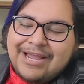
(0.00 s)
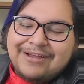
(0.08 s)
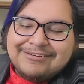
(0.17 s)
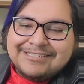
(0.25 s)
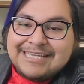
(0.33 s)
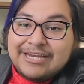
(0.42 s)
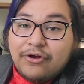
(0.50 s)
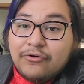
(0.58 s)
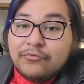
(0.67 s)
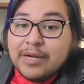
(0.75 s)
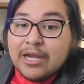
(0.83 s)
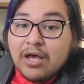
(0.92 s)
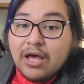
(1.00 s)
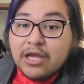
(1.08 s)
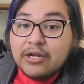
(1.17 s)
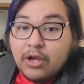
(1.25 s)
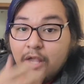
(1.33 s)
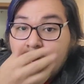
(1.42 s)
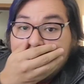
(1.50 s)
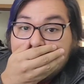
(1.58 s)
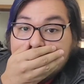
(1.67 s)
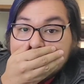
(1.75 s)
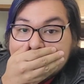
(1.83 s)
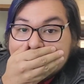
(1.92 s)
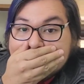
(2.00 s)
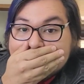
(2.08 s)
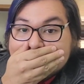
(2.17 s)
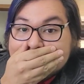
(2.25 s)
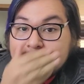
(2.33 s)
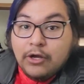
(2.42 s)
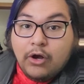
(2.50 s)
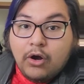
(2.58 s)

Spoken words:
I was like, oh my god. Oh my god.